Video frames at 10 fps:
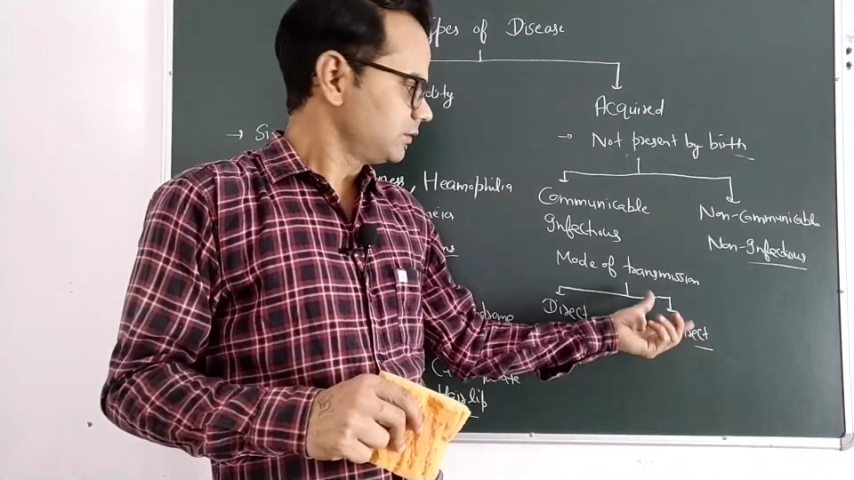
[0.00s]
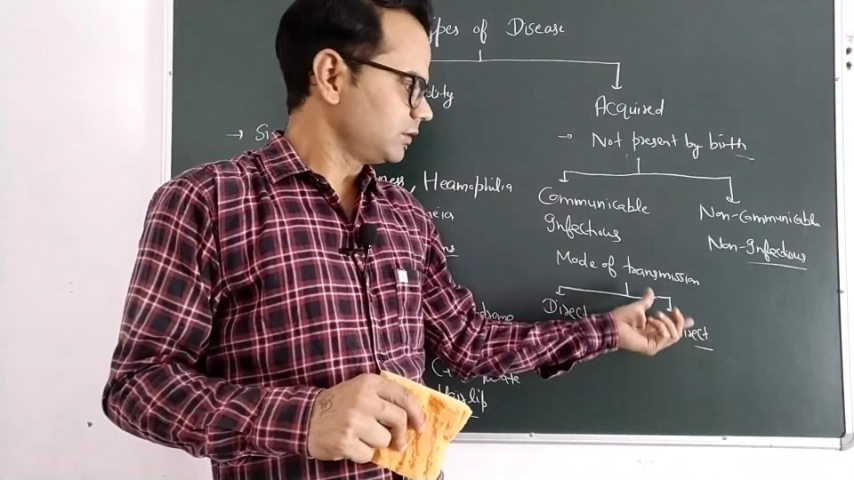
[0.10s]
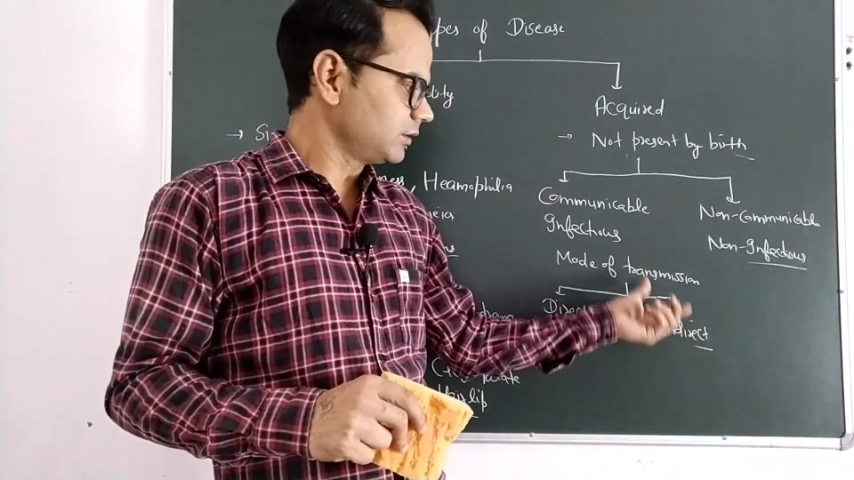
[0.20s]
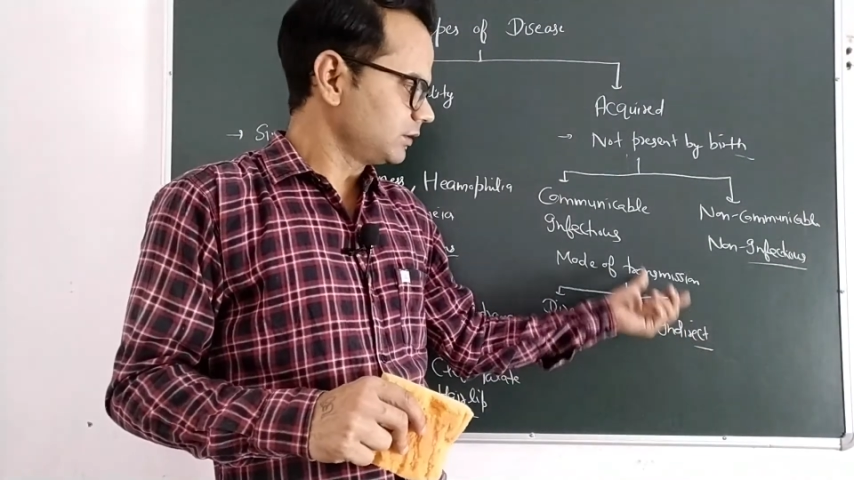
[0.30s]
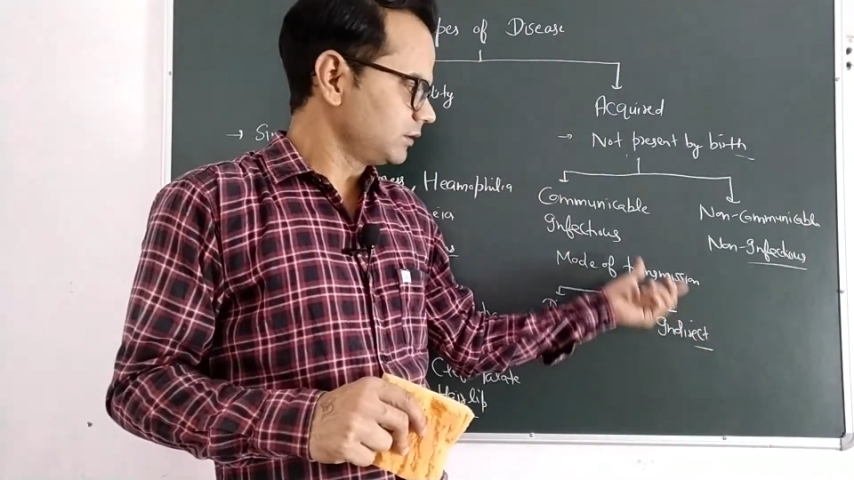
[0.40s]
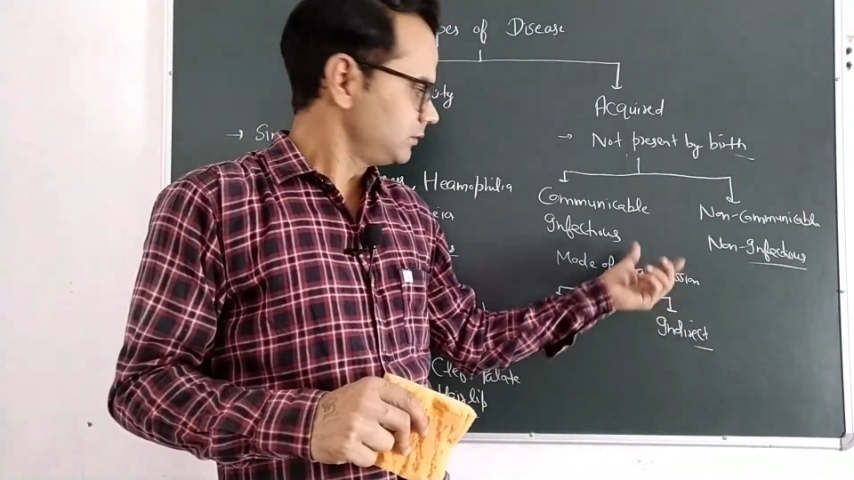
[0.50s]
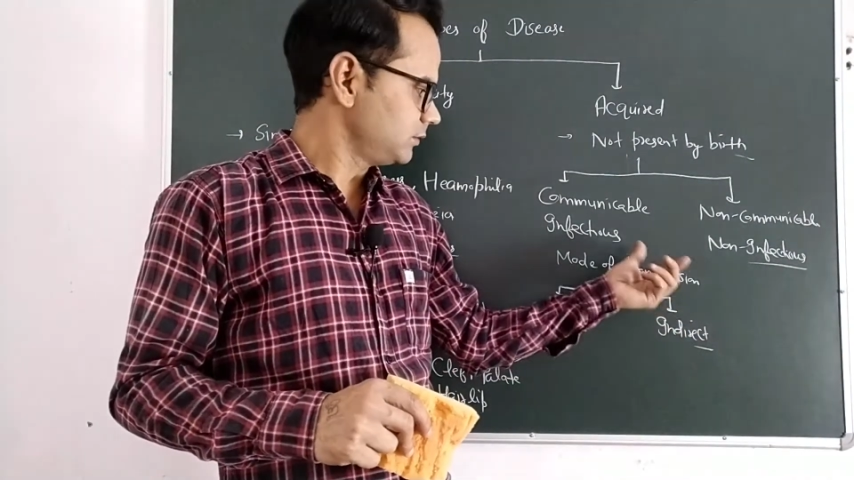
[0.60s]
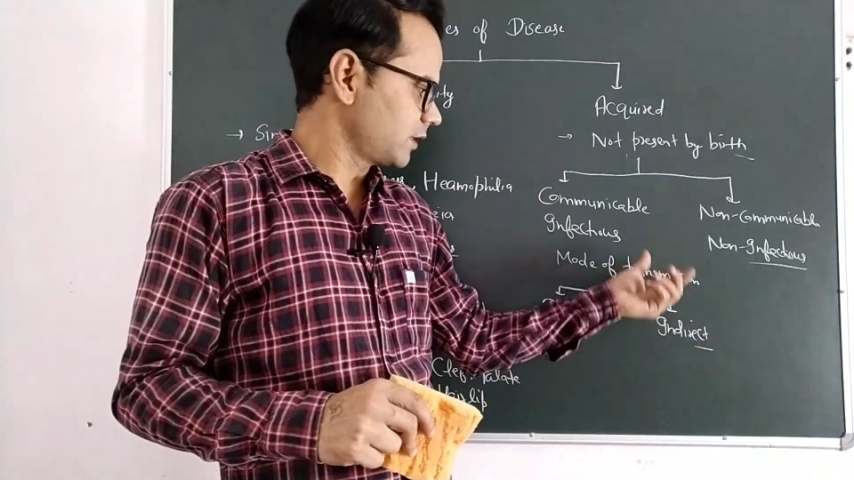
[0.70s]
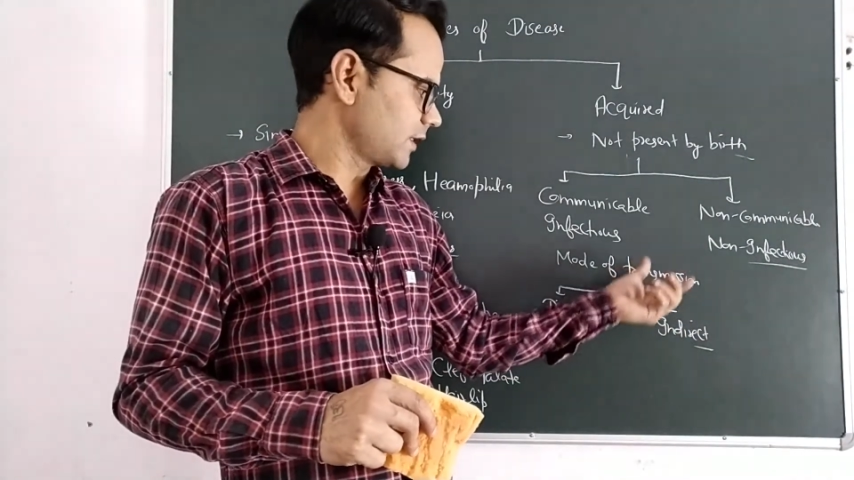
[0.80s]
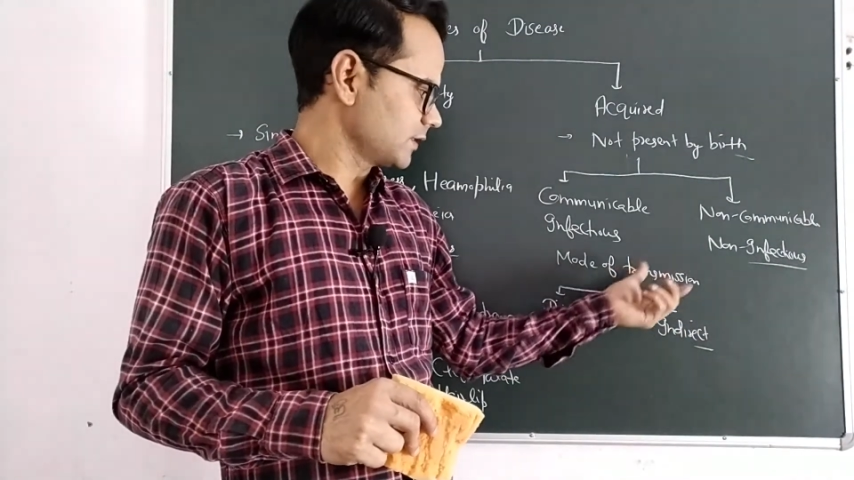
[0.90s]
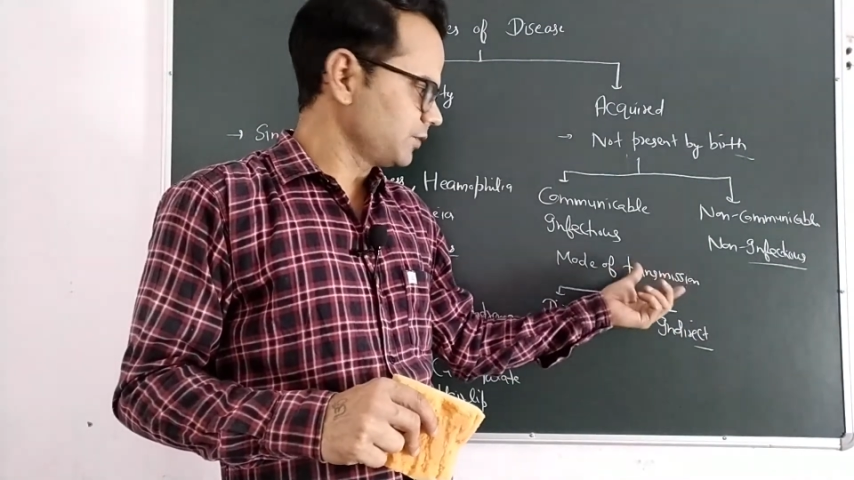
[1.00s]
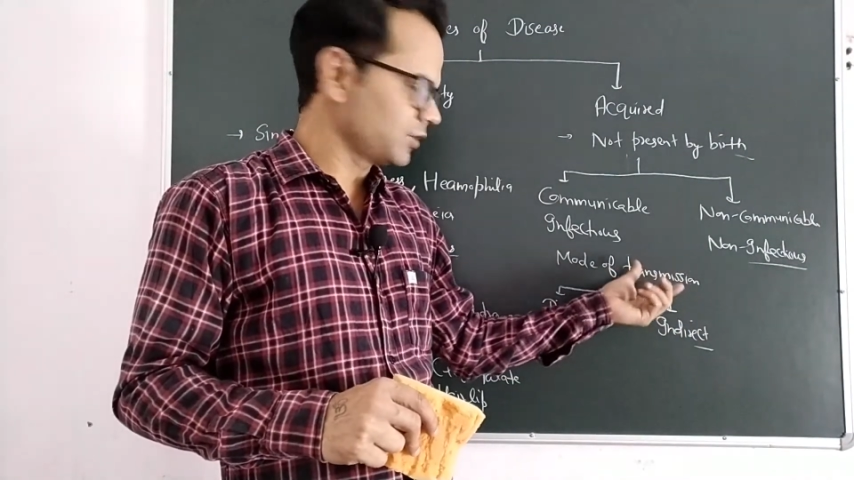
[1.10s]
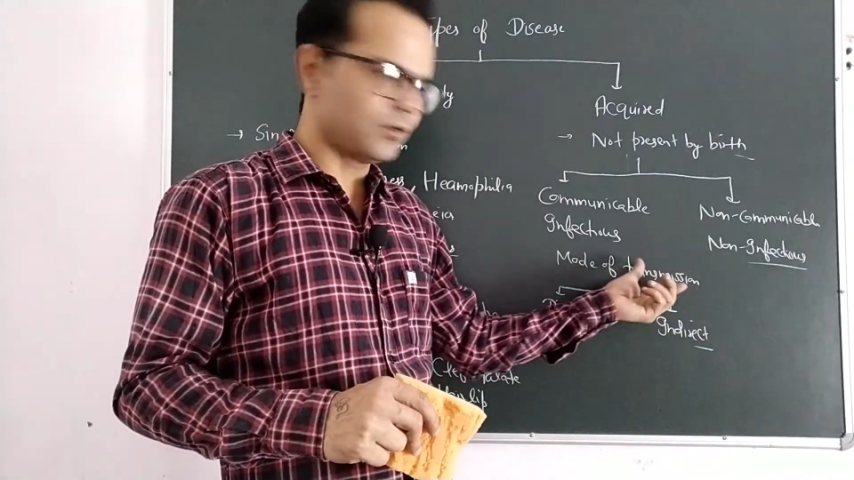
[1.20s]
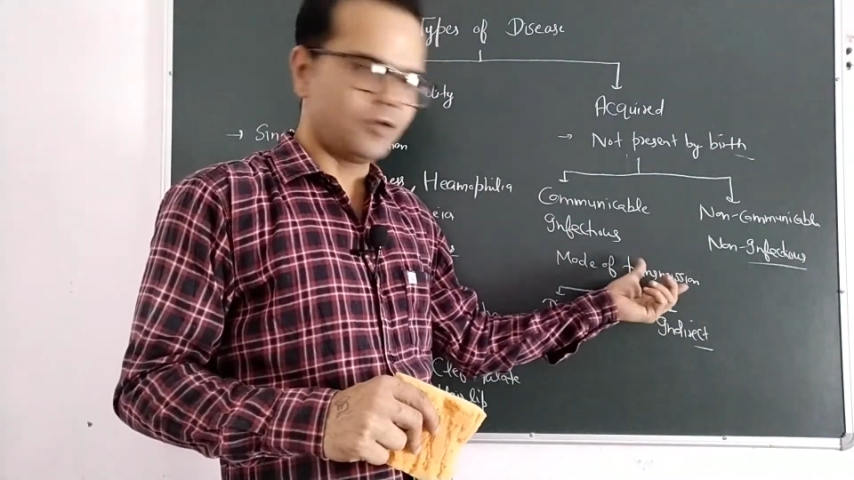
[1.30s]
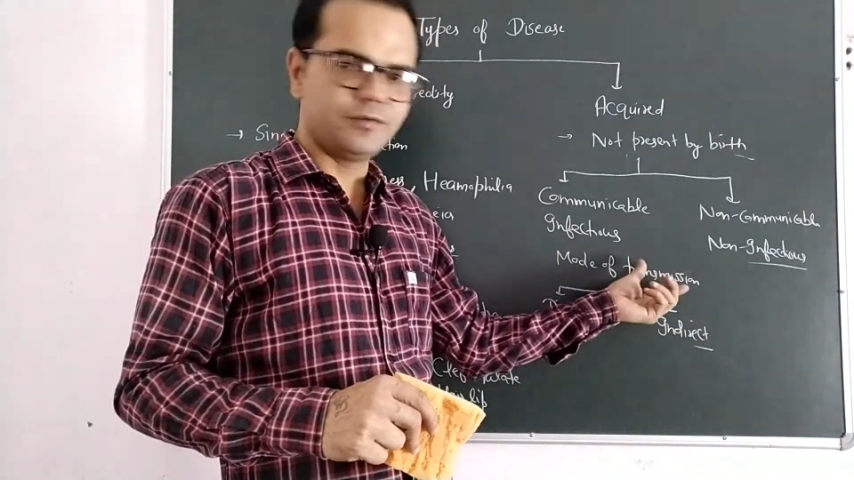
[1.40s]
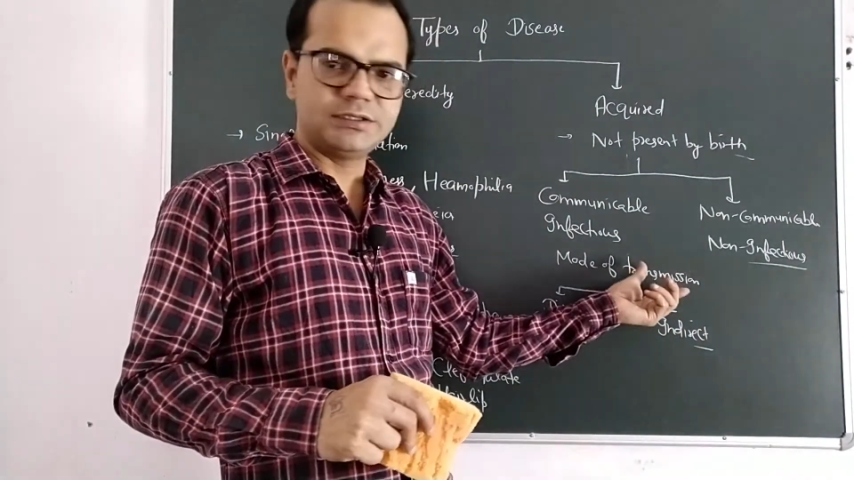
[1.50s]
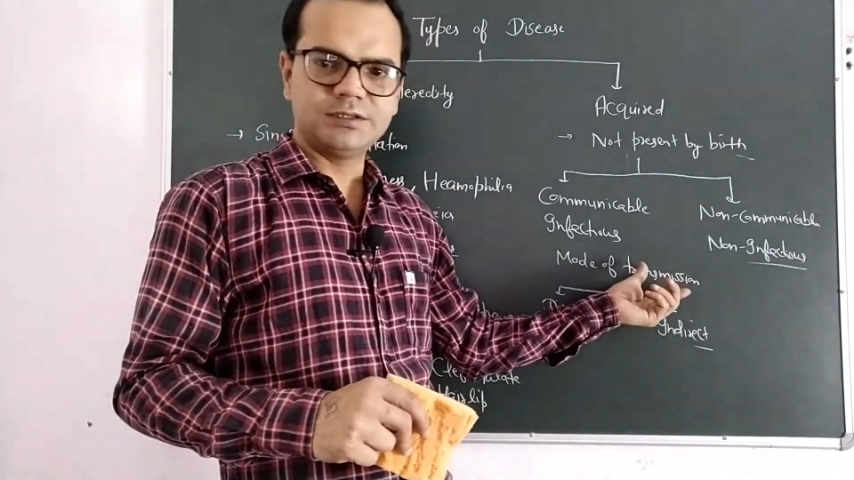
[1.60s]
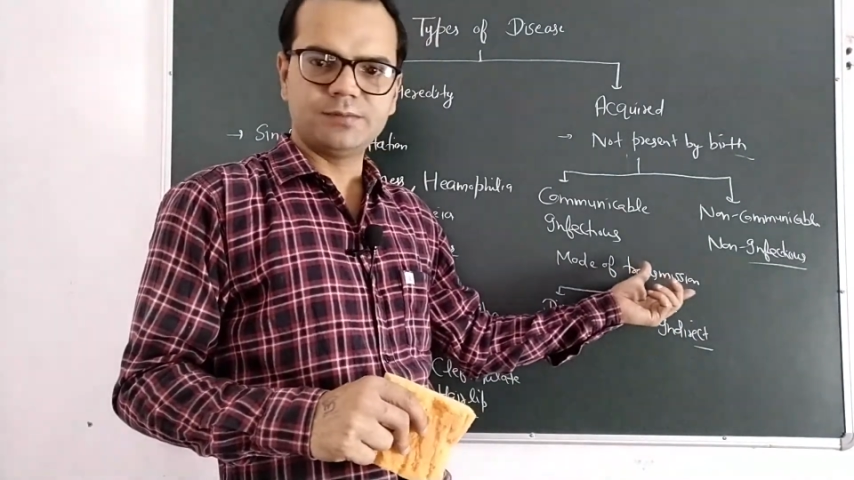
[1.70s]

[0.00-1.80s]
the transmission of disease